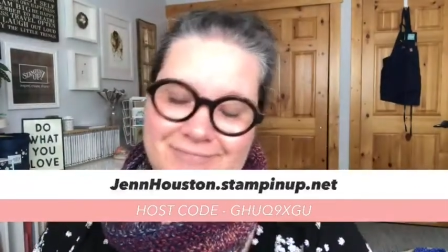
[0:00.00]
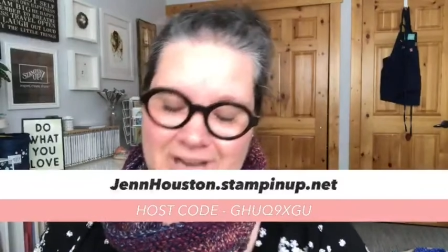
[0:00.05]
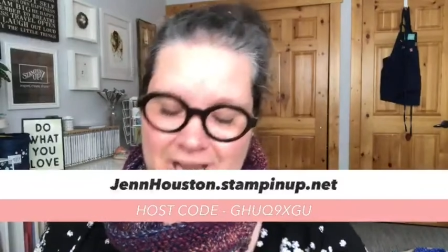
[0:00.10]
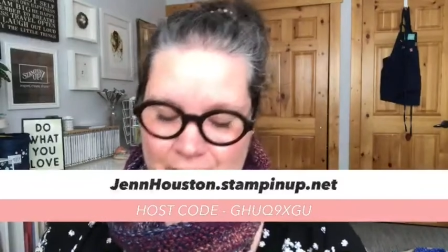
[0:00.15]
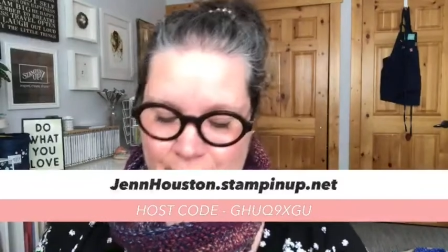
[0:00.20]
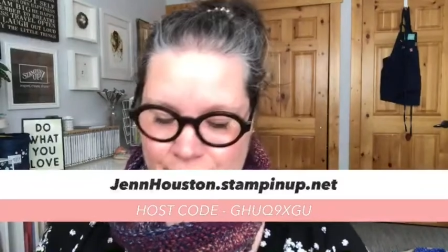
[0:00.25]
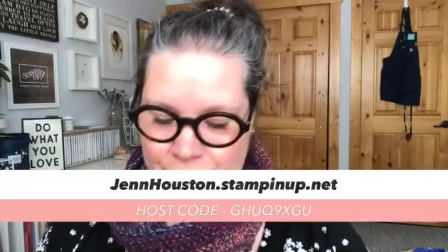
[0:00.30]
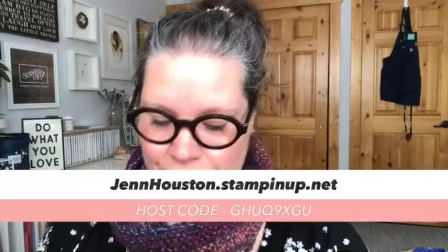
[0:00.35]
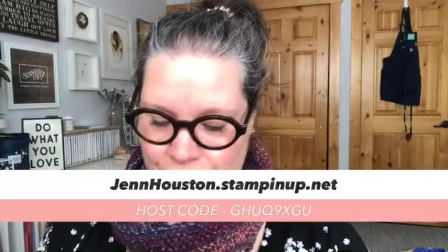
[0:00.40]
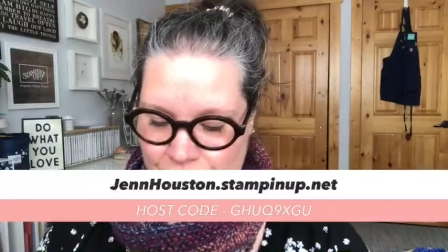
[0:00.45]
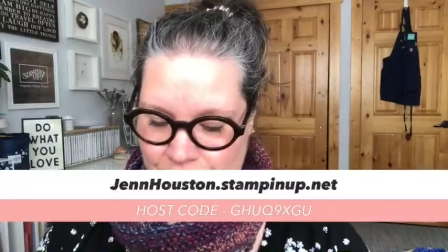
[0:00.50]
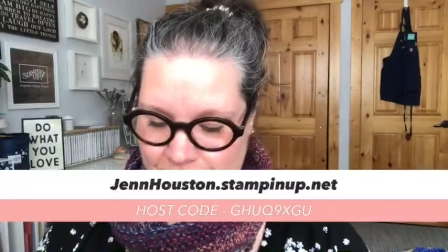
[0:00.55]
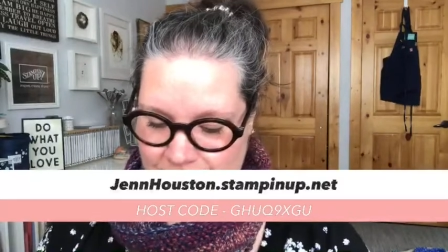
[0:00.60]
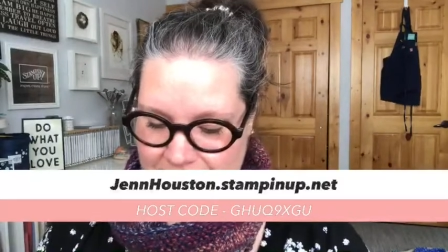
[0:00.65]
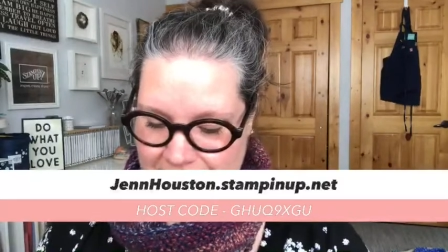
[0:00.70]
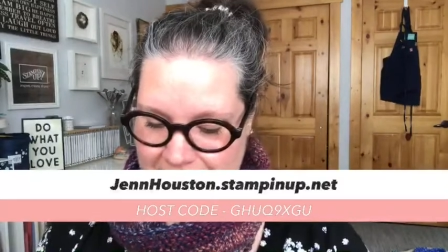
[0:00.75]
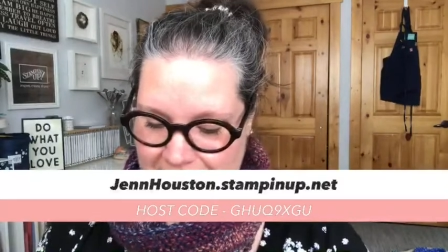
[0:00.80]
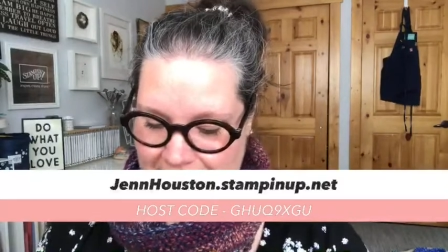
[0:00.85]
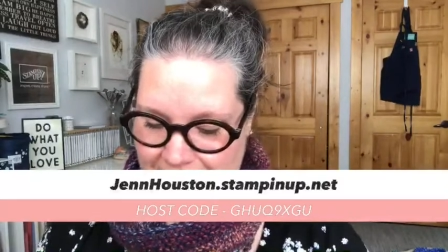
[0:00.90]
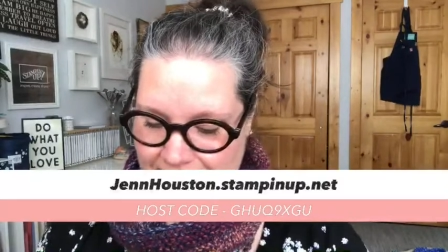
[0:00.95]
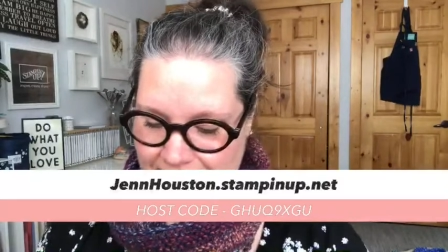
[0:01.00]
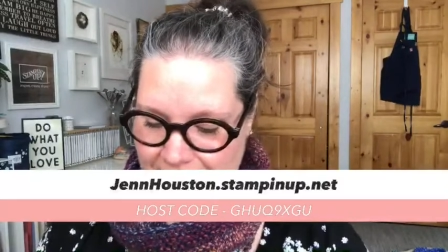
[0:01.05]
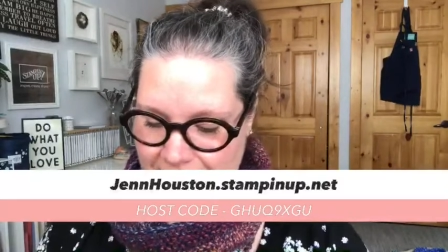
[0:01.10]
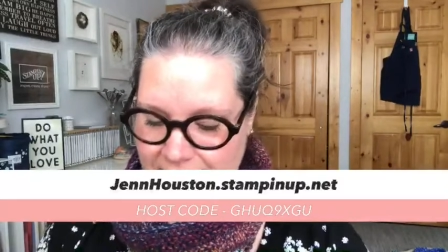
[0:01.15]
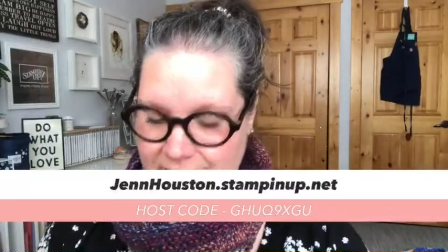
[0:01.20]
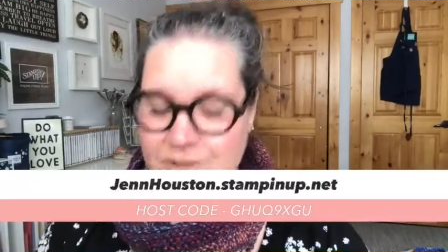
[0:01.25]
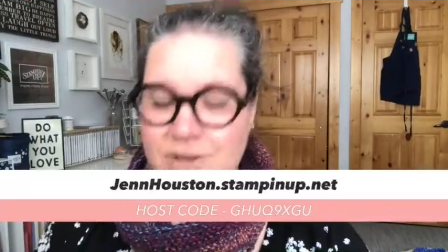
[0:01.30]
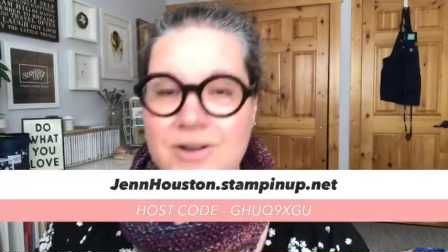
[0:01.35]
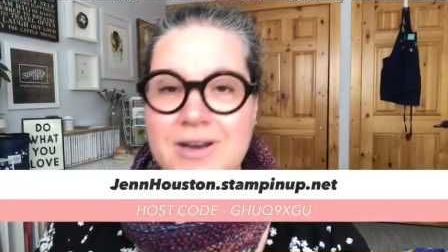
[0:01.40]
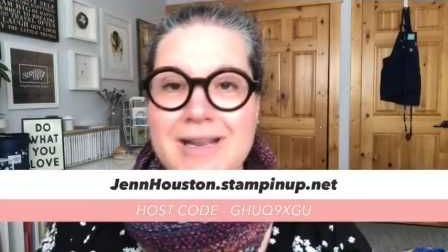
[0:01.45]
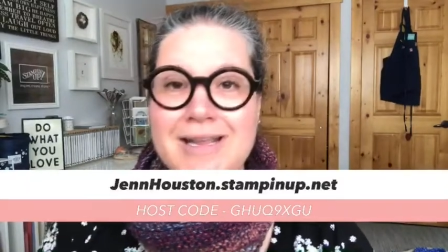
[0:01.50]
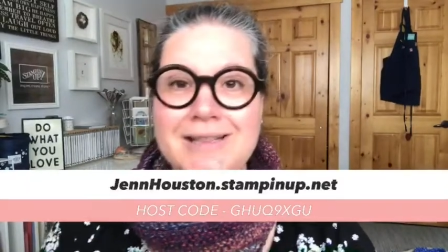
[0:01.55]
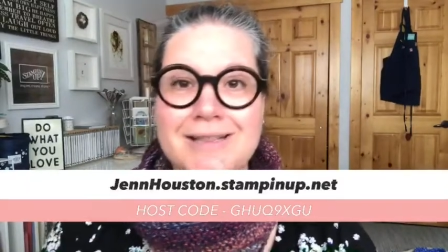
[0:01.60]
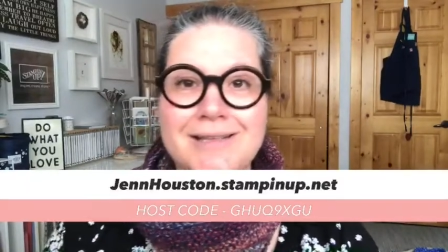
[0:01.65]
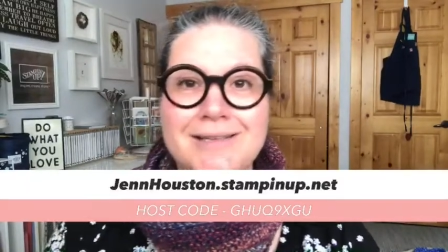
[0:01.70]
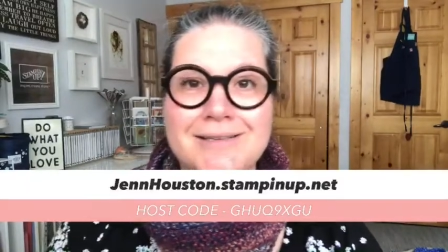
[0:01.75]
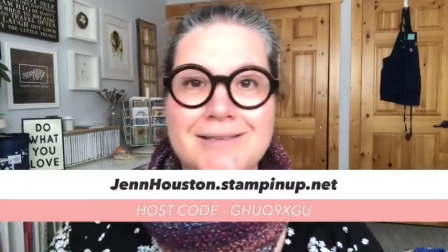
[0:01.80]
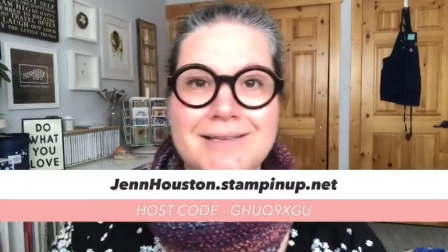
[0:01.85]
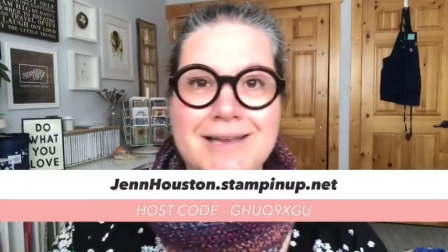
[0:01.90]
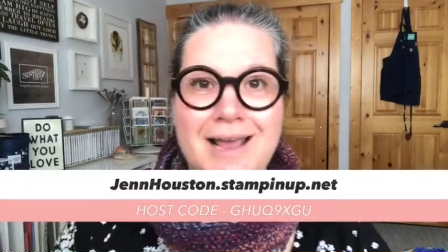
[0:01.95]
How adorable is that, right? So you need
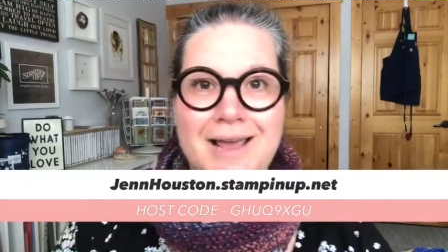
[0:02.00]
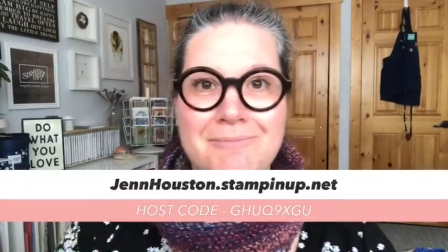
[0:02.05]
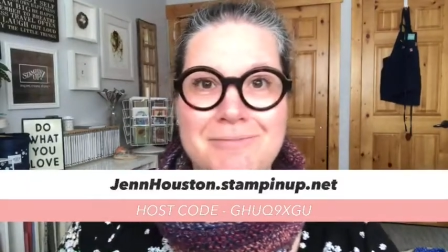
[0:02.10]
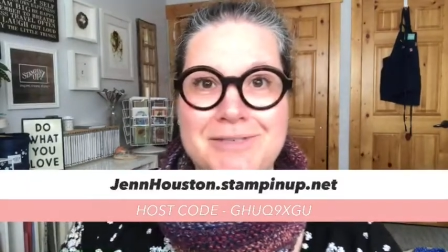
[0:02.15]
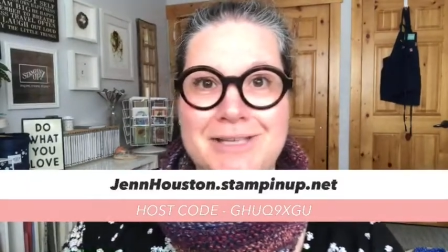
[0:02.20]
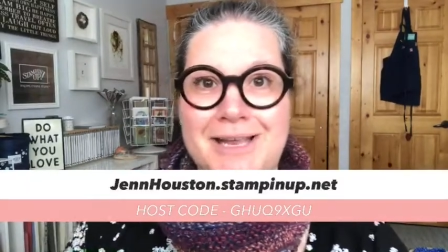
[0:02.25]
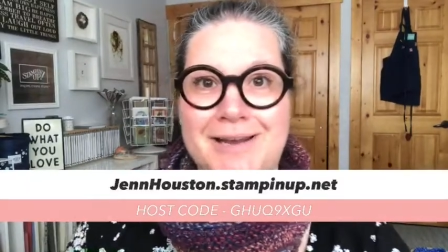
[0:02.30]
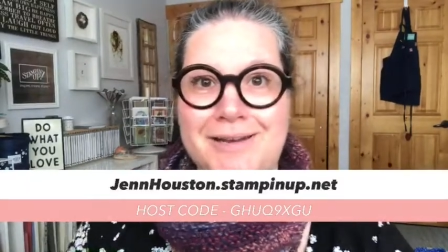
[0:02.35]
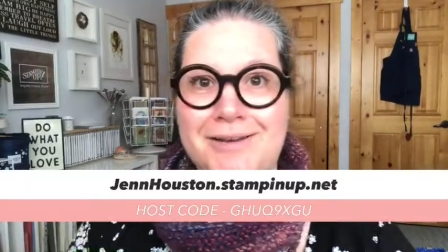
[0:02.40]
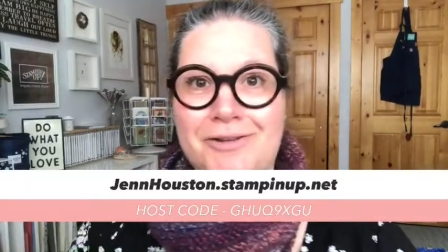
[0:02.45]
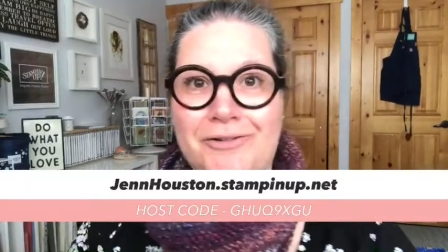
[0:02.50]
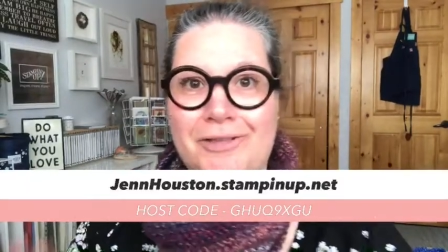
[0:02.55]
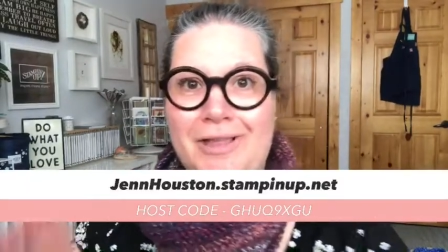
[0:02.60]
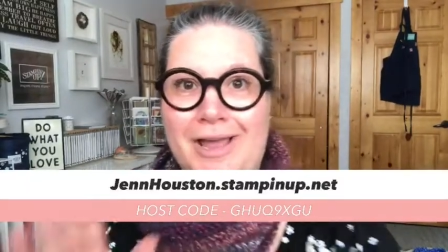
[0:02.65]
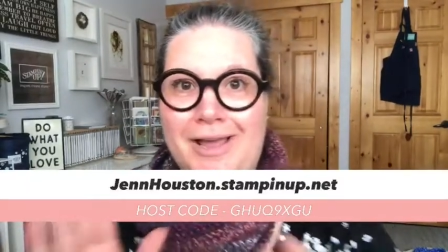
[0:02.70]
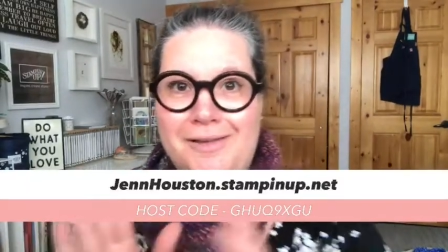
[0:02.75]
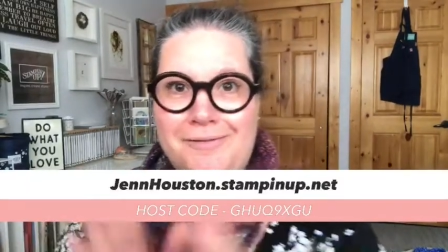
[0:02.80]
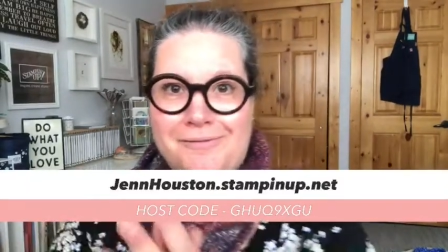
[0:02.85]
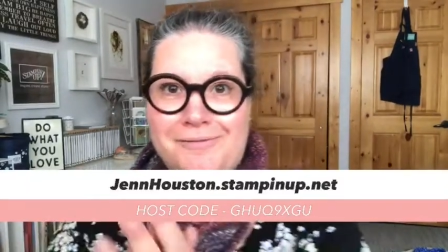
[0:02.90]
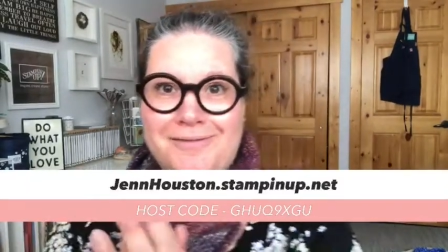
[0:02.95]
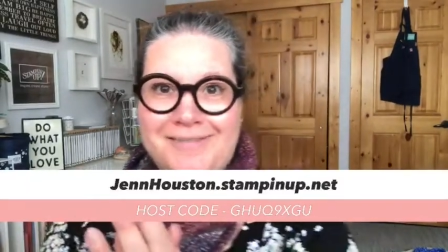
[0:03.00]
this stamp set in your life.